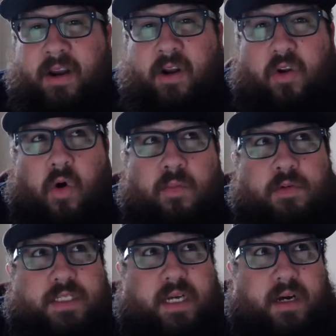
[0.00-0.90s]

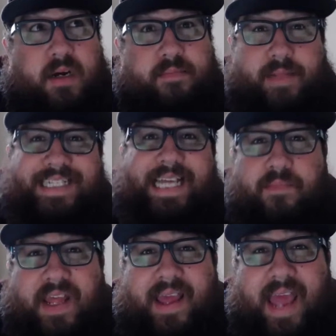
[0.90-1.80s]
almost the same
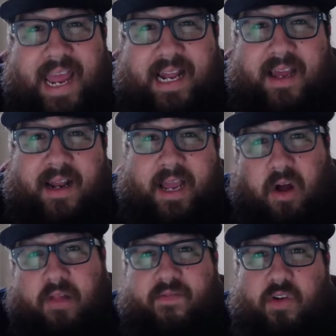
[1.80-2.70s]
thing, alien, like
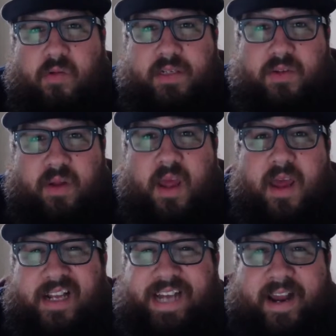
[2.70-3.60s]
Call of Duty was doing,
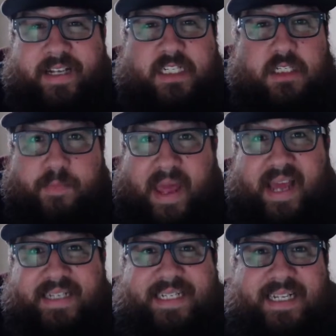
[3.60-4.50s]
kind of
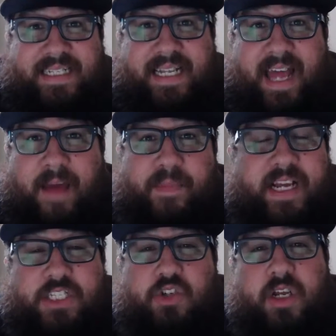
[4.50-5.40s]
space and this and that,
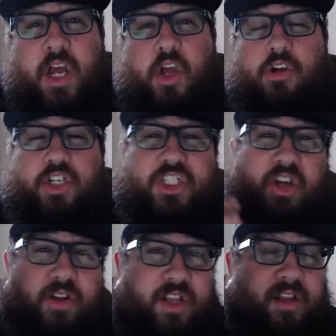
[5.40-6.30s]
because you just
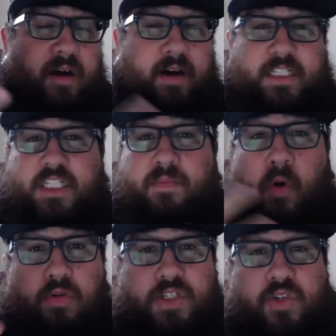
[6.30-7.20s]
saw a
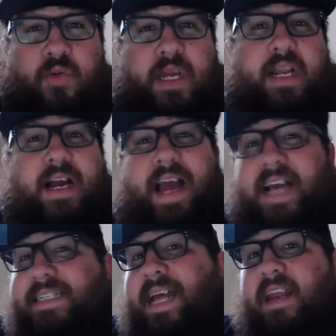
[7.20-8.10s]
smoke screen, a guy
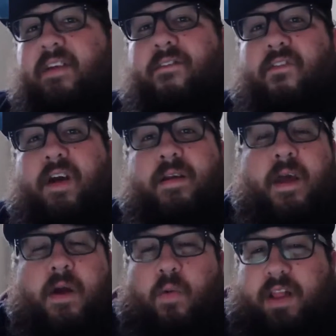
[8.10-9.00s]
standing up front
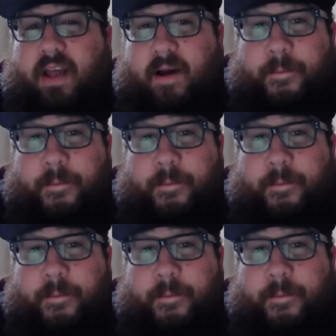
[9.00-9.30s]
with a